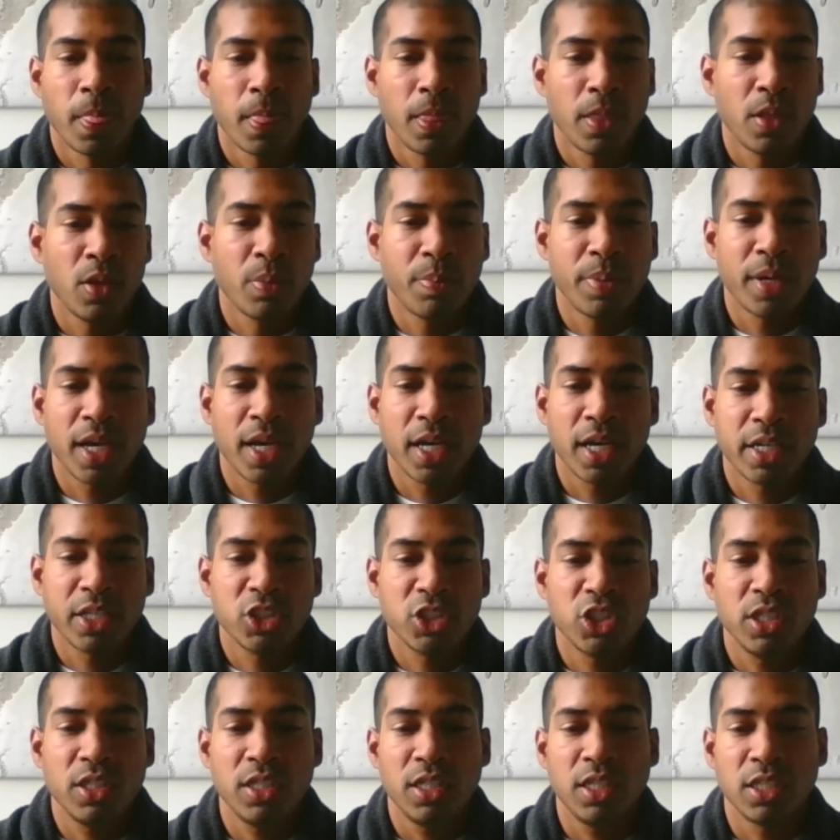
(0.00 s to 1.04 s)
Your
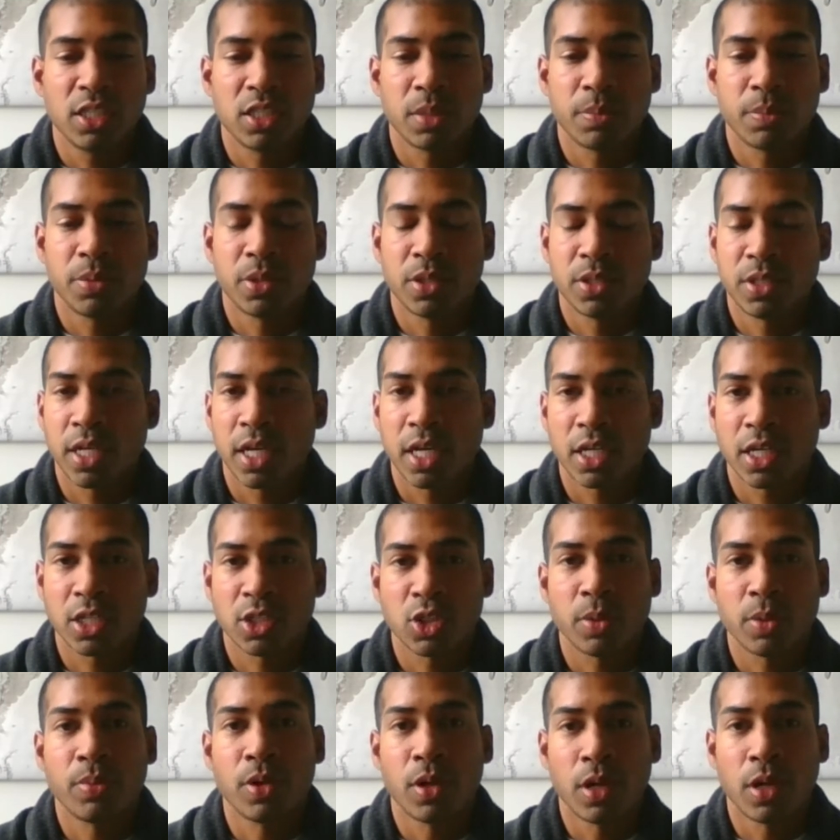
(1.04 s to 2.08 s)
packaging needs to protect
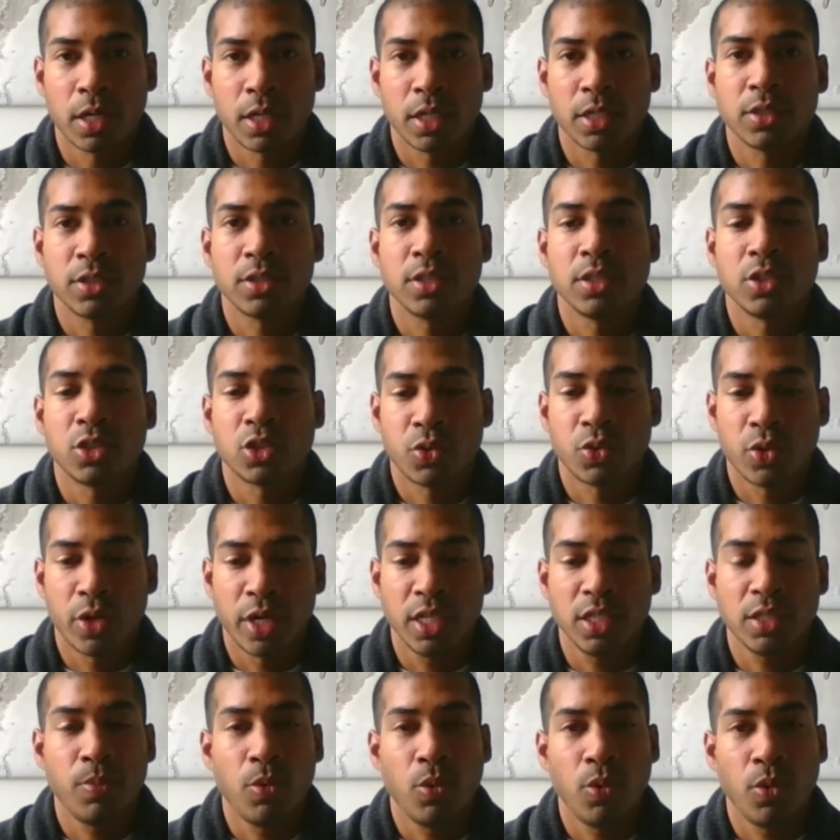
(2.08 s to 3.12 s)
your products in
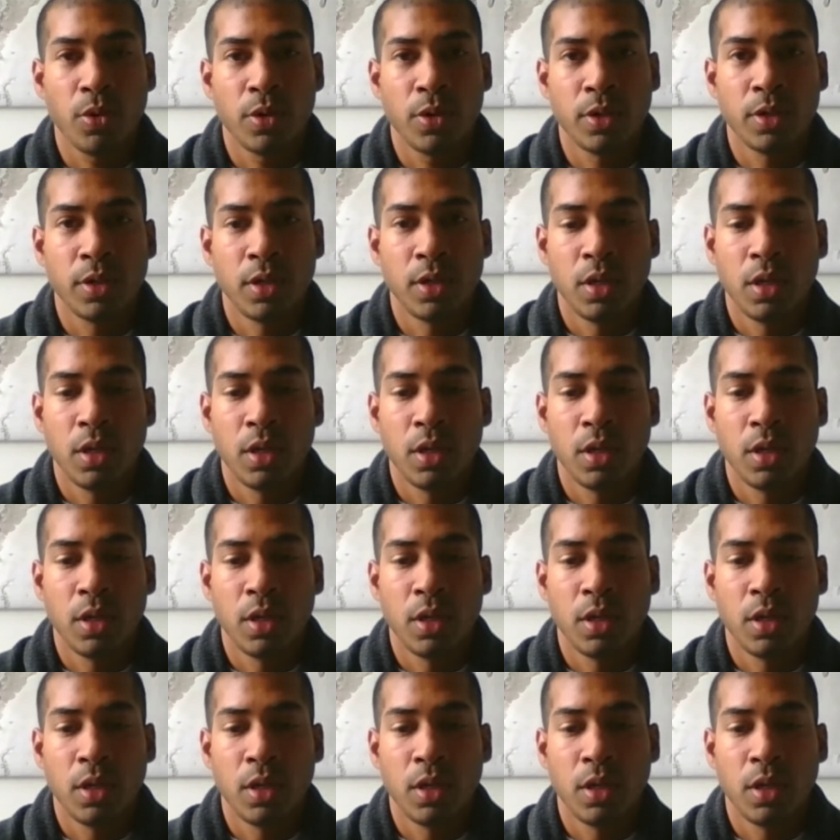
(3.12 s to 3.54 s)
transport.